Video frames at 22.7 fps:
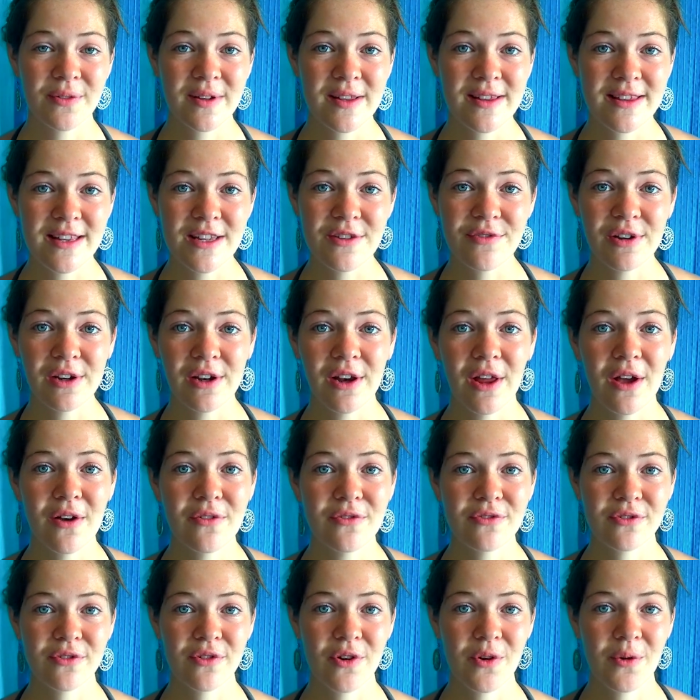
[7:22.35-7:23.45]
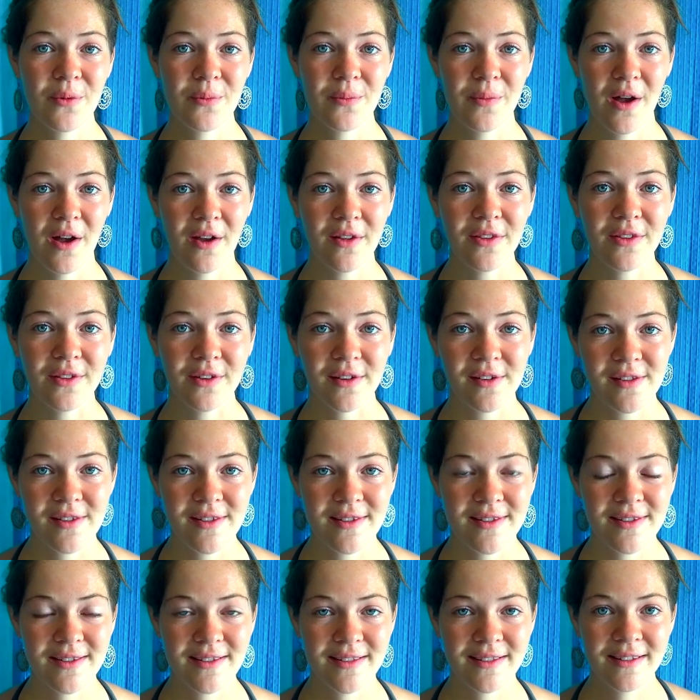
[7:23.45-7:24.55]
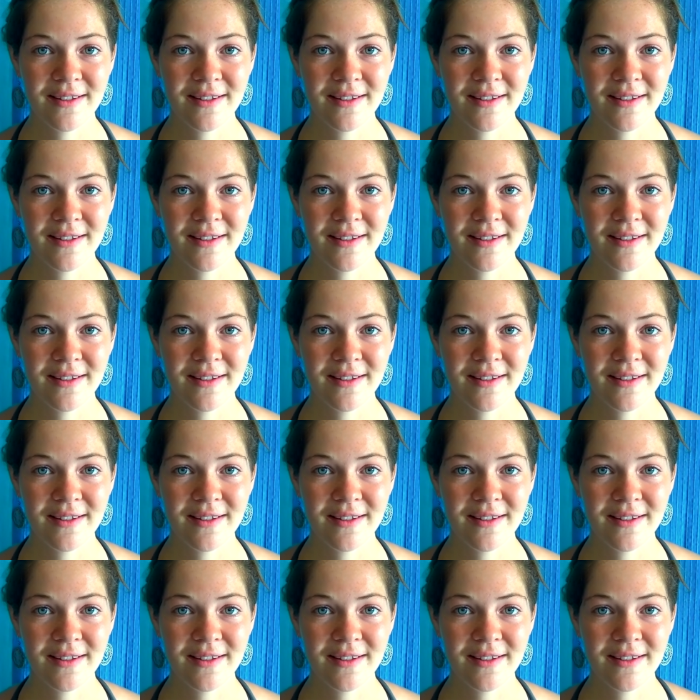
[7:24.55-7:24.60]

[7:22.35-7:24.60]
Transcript: receiving love from others